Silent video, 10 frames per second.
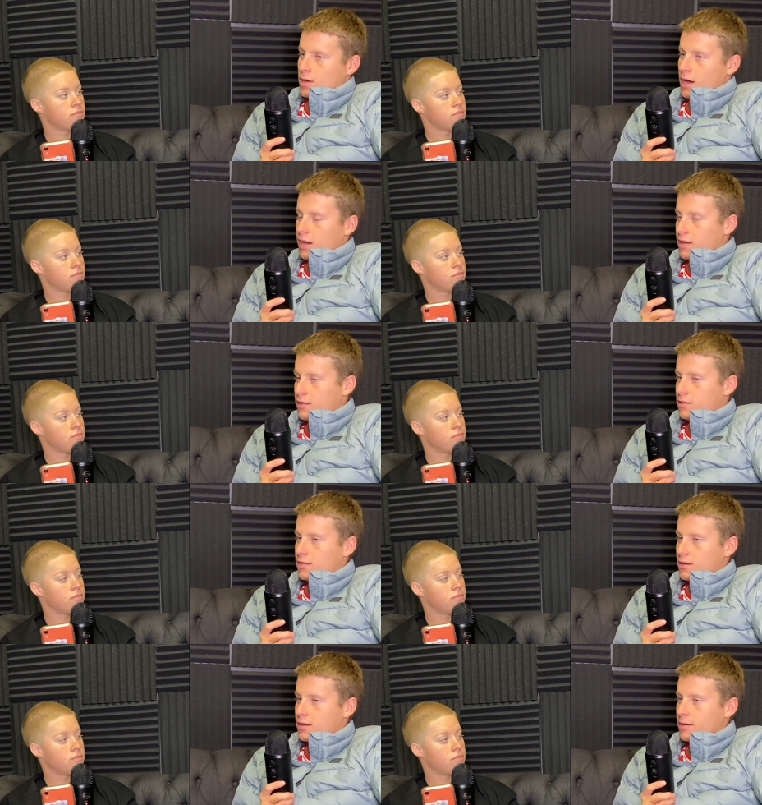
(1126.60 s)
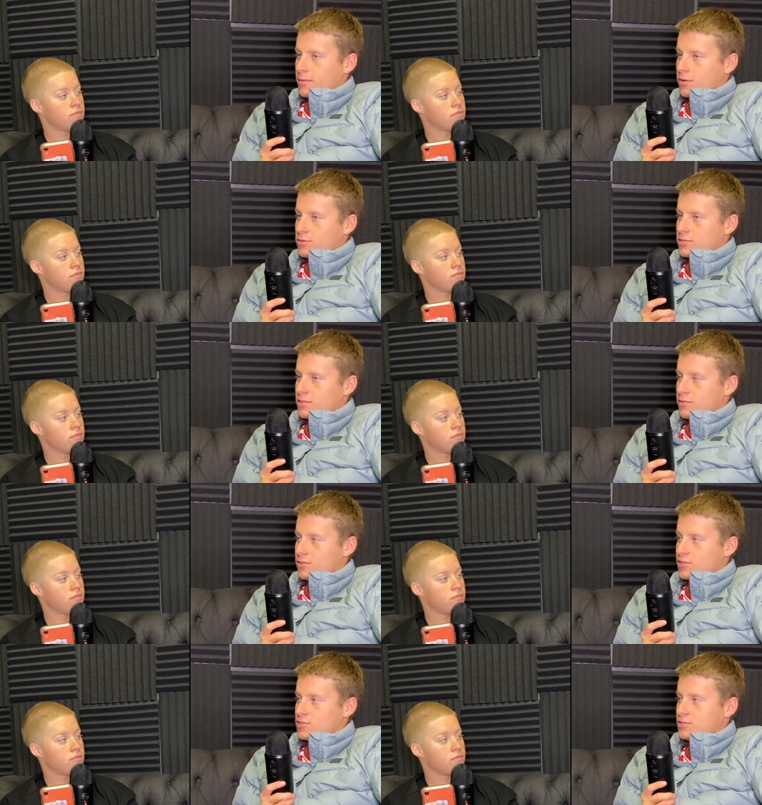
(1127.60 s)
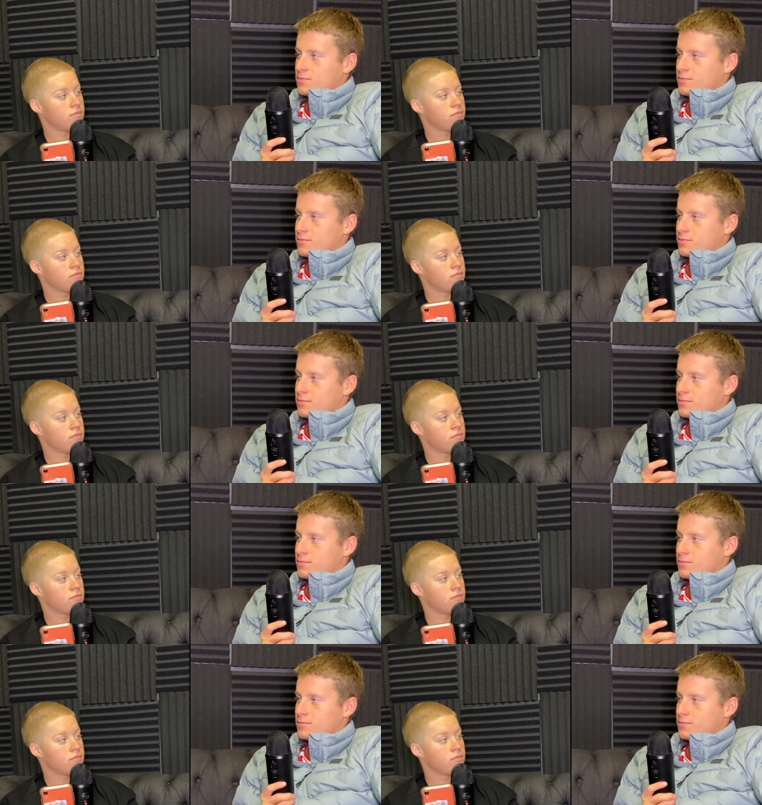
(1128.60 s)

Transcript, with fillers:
Speaker 1: I think it belongs in the fridge.